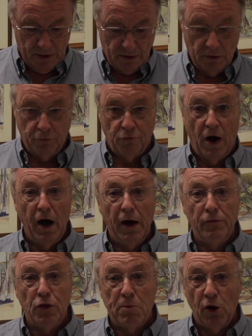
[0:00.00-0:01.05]
It had
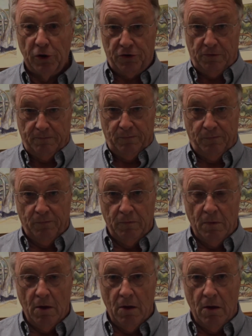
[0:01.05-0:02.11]
fired the bullet,
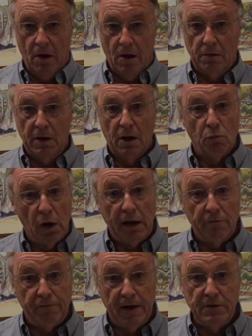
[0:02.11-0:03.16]
and the
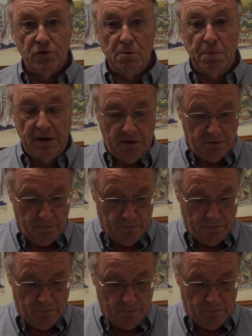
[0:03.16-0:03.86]
unwilling feds had bit it.